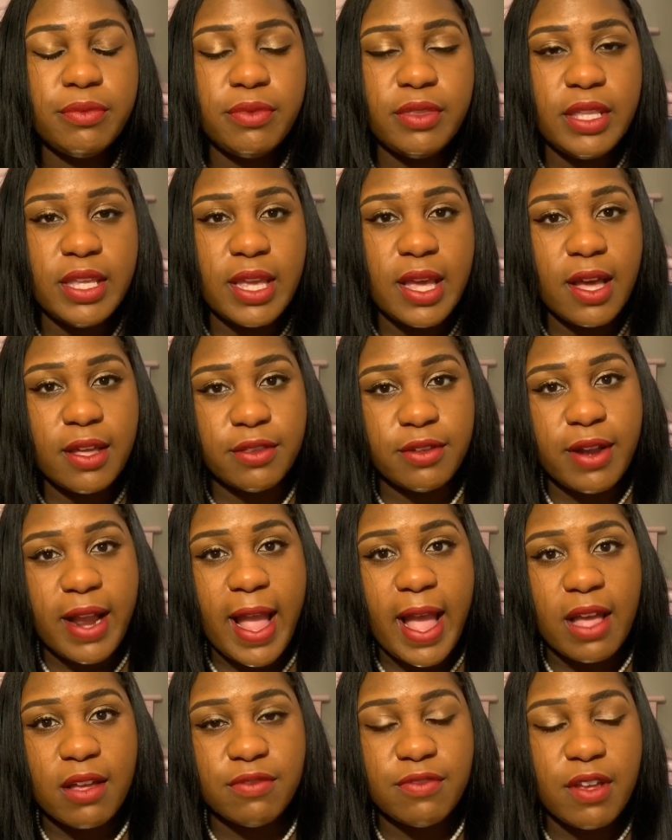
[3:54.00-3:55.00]
the other
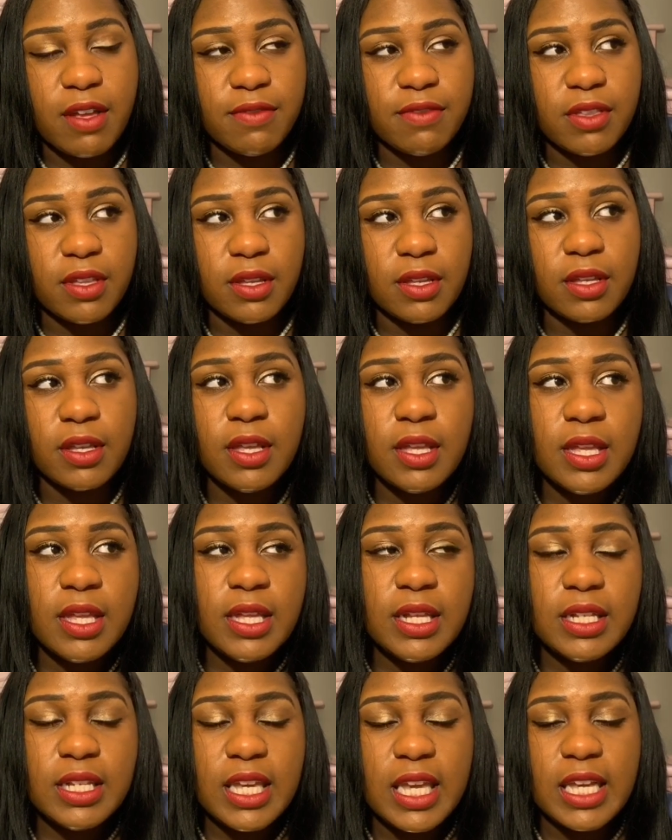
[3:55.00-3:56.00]
half of the
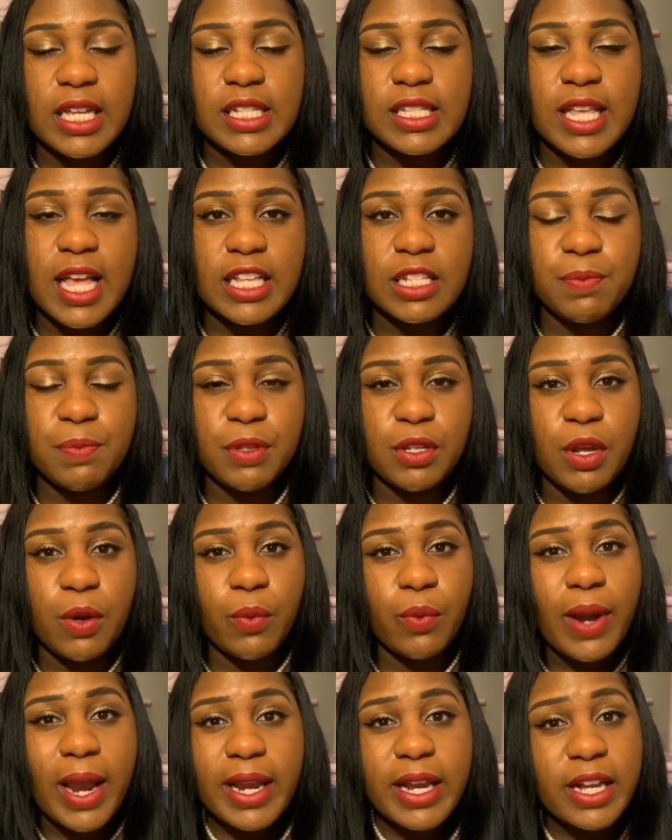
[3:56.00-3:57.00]
king size pillow
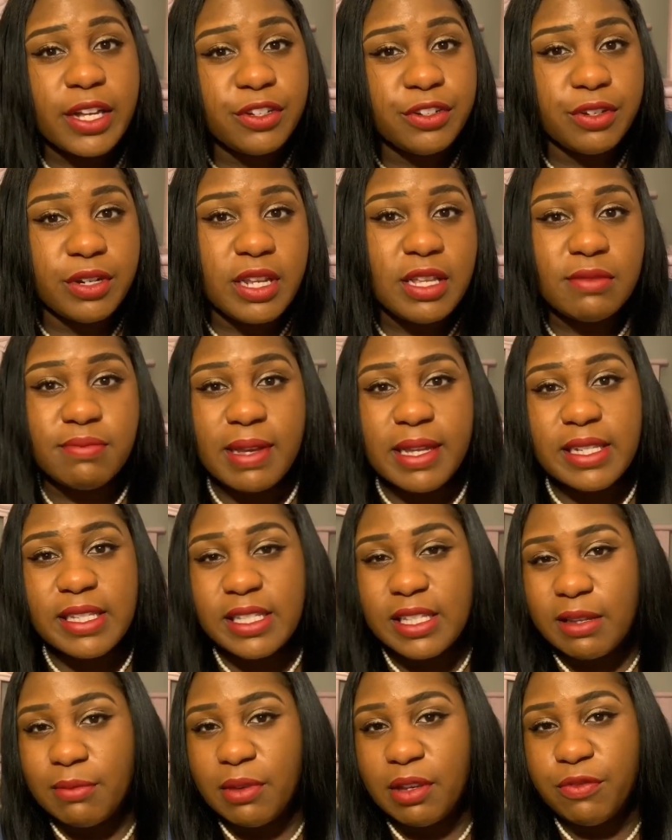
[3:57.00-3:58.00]
right underneath my
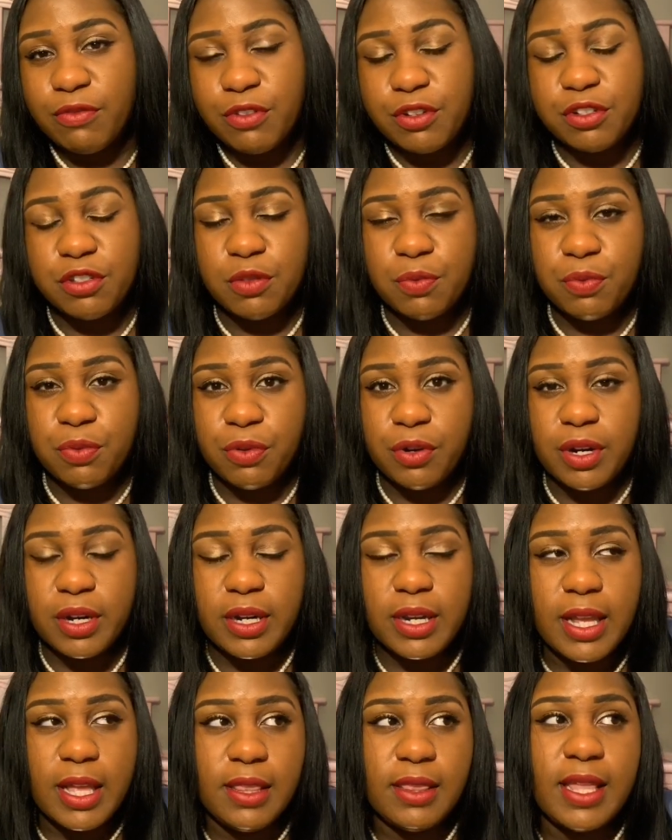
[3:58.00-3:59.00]
stomach for
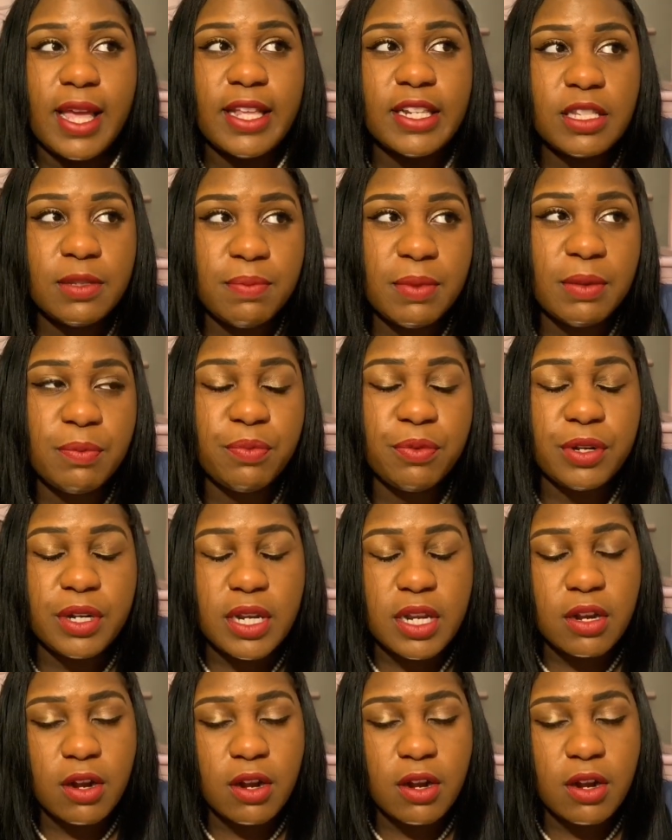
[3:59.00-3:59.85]
support, and that's been pretty